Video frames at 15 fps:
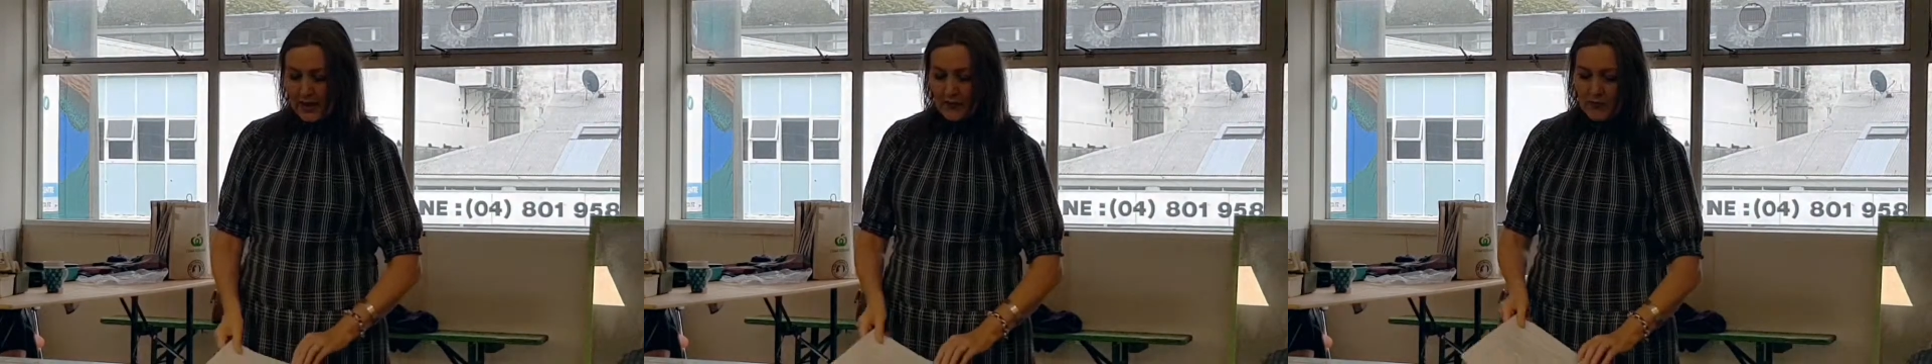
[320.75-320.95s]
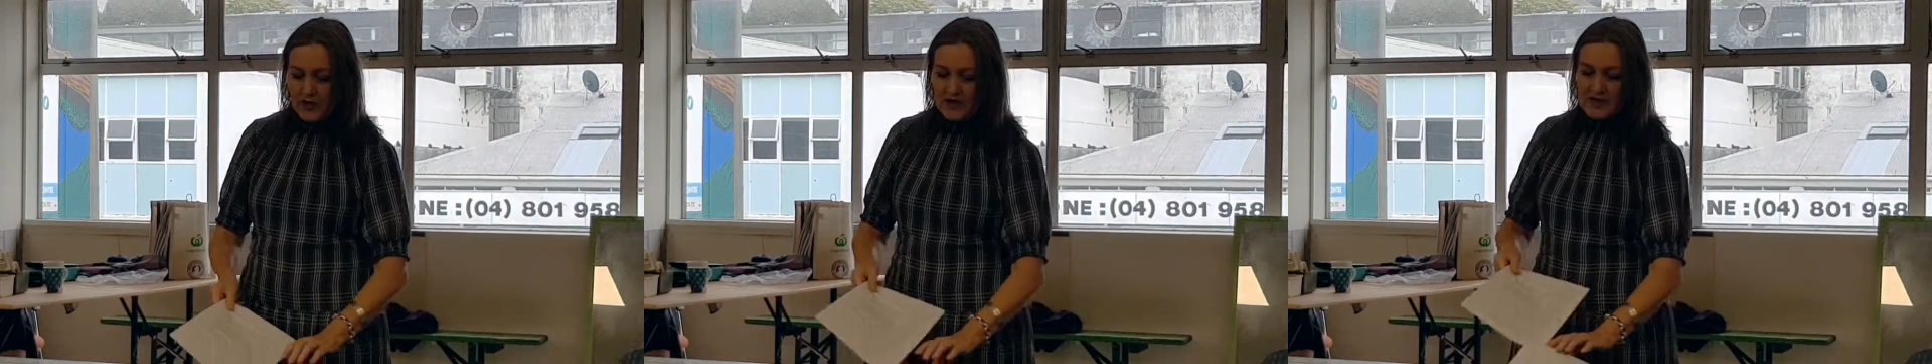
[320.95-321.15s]

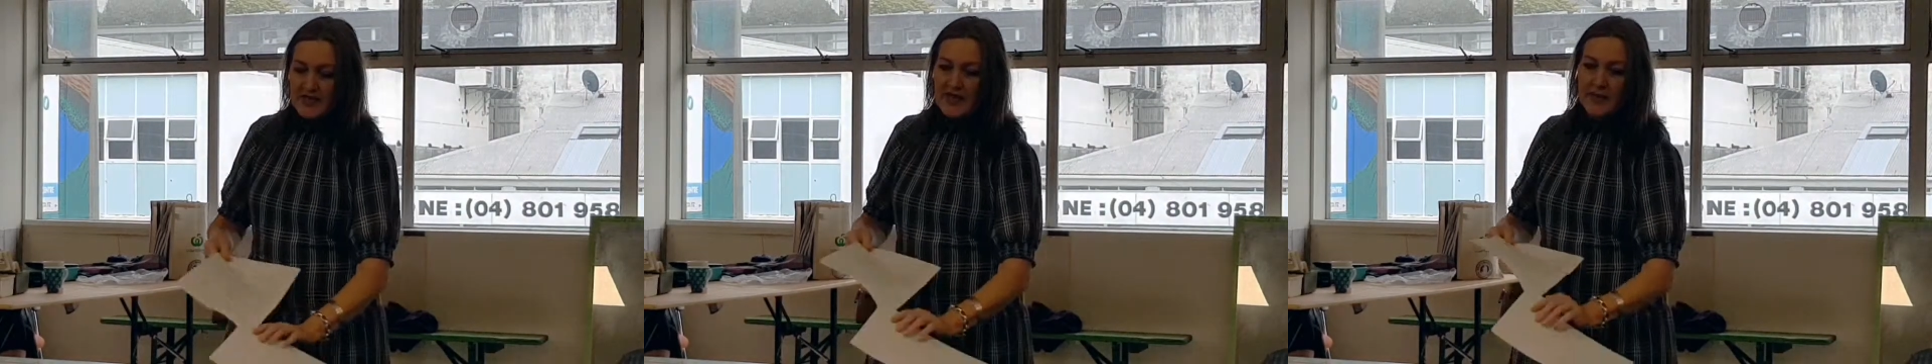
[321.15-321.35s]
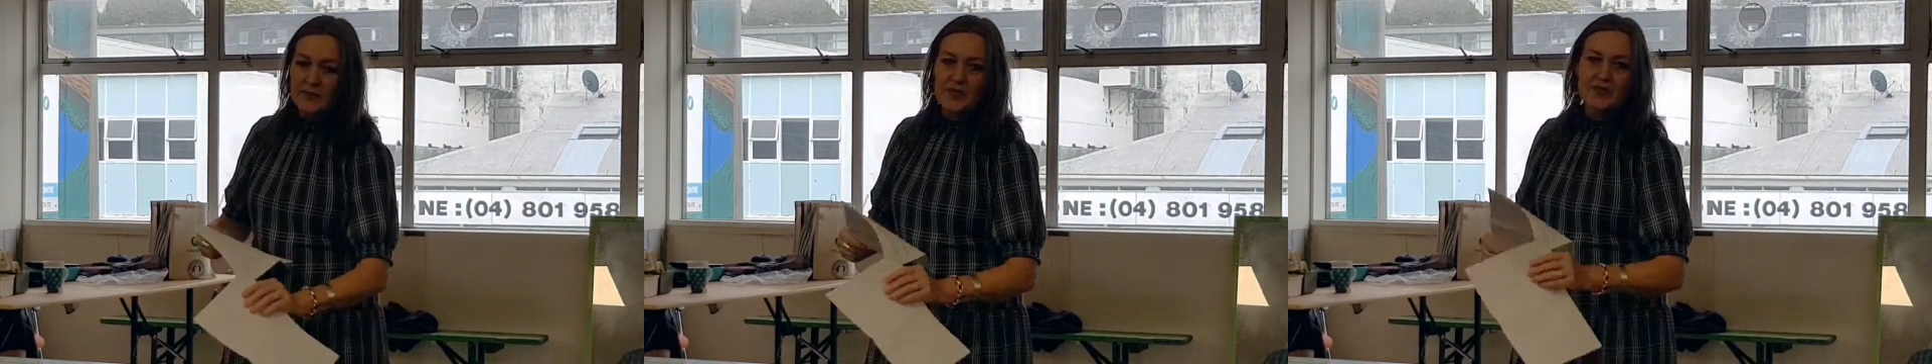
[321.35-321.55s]
What's
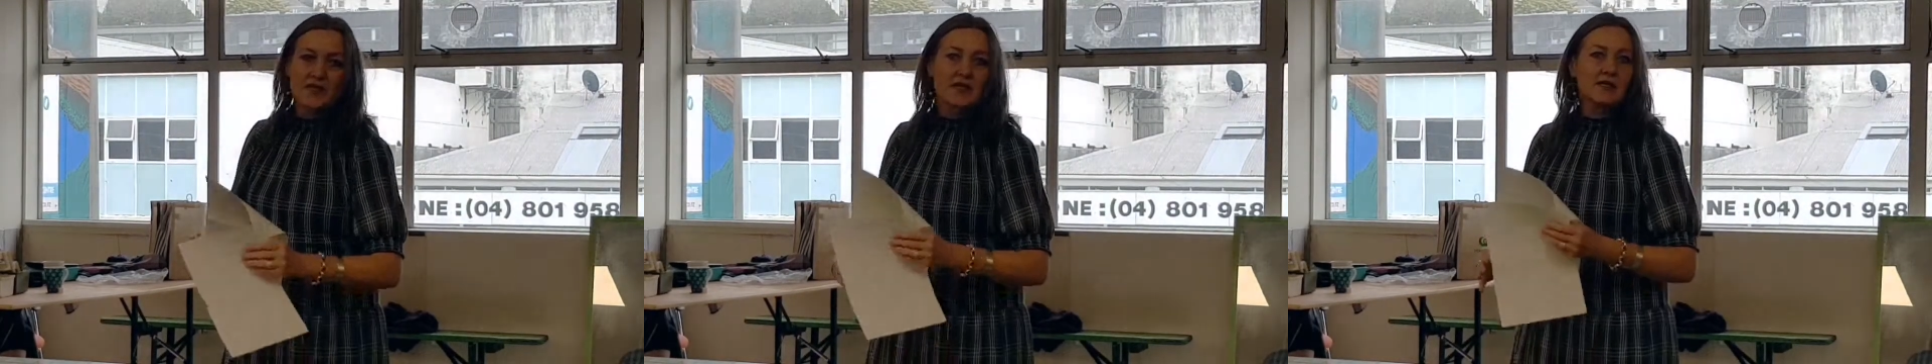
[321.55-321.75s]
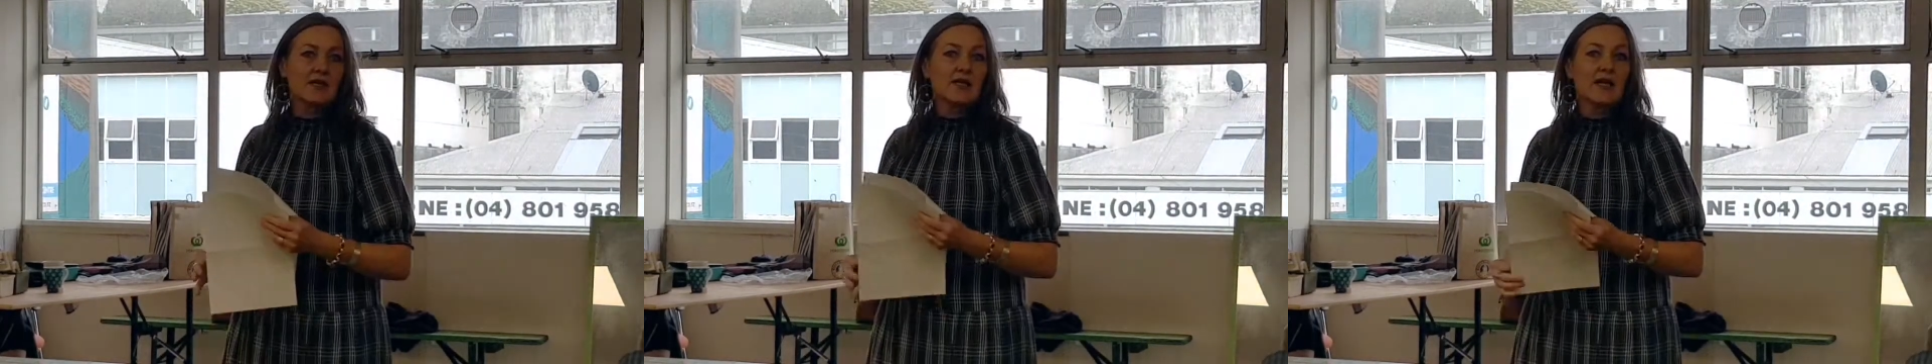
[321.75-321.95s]
happened
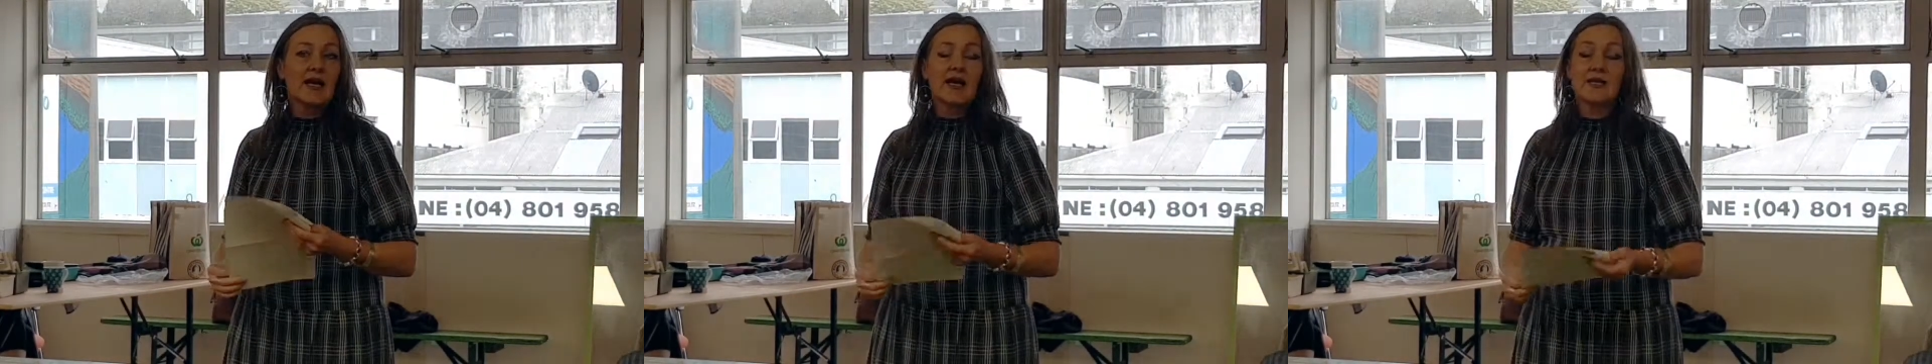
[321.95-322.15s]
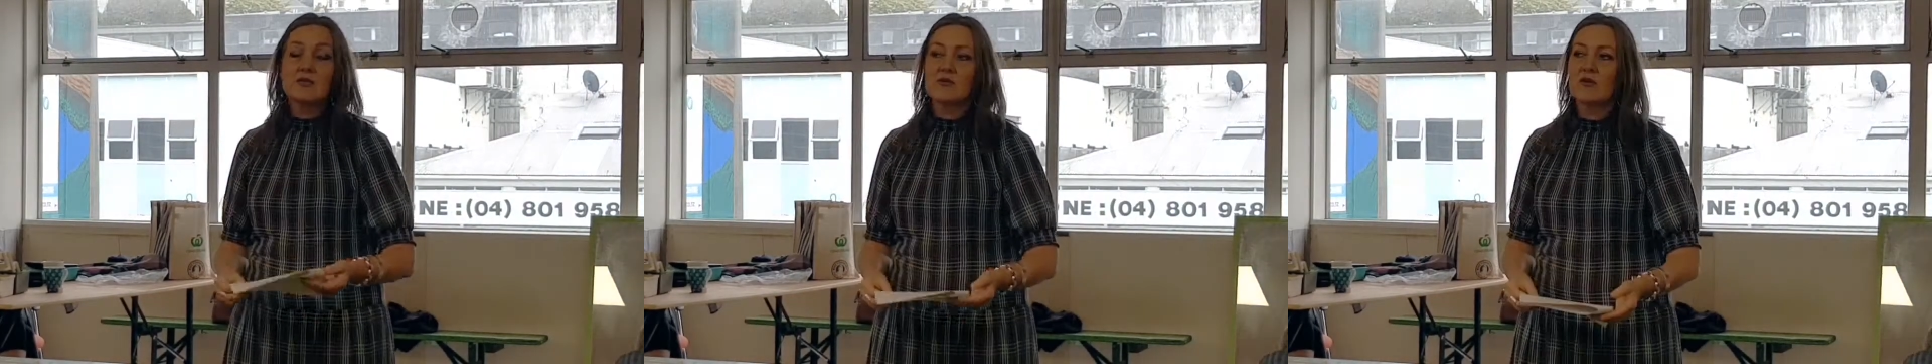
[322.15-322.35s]
in the
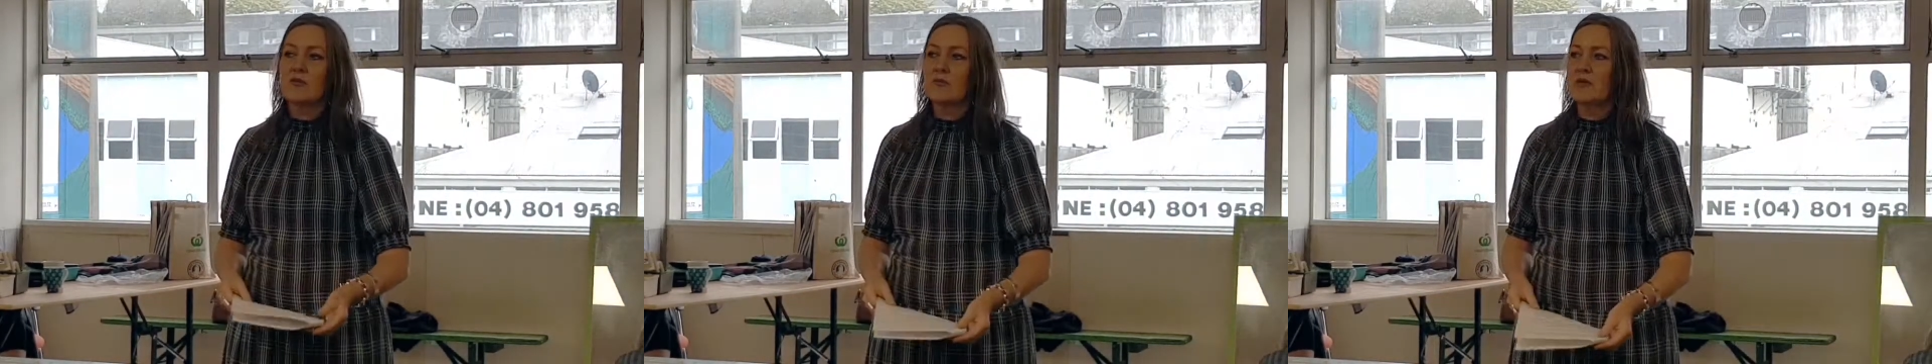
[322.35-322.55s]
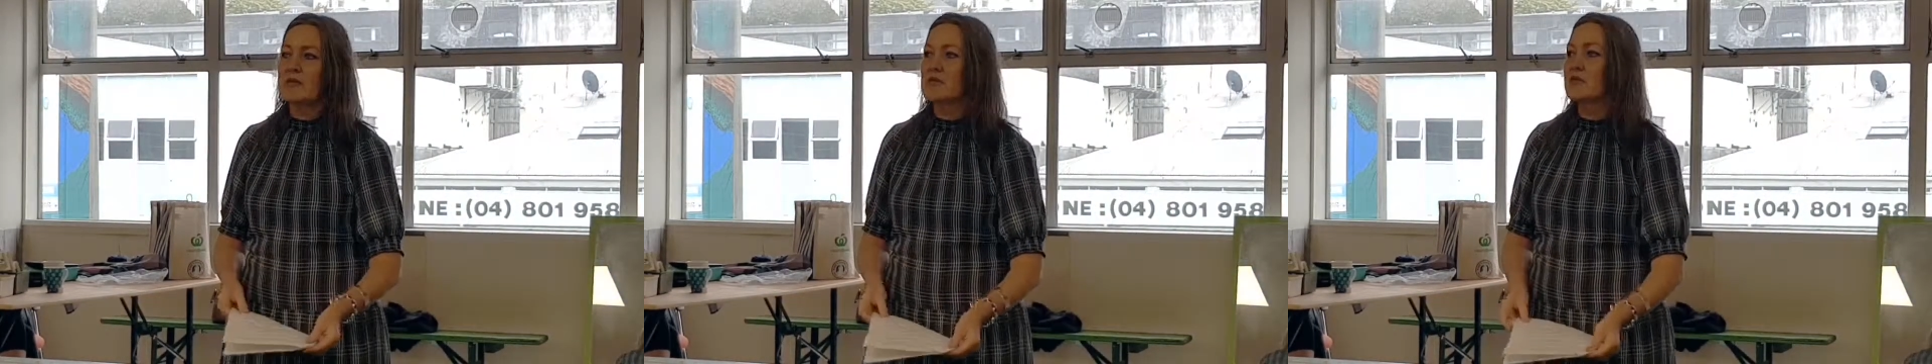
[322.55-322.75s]
last 12
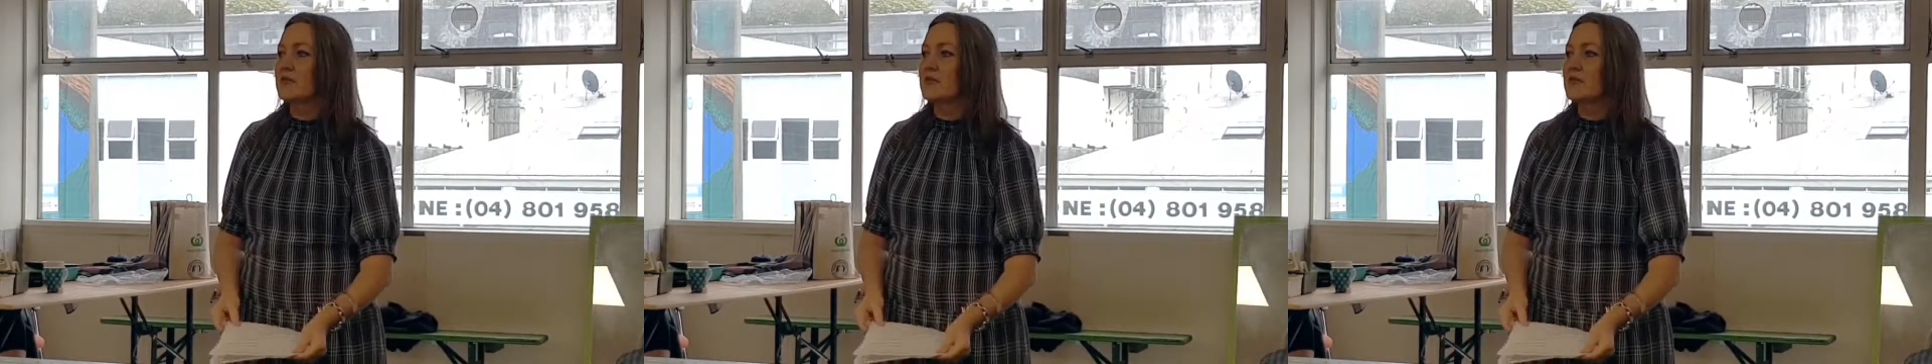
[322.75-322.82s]
months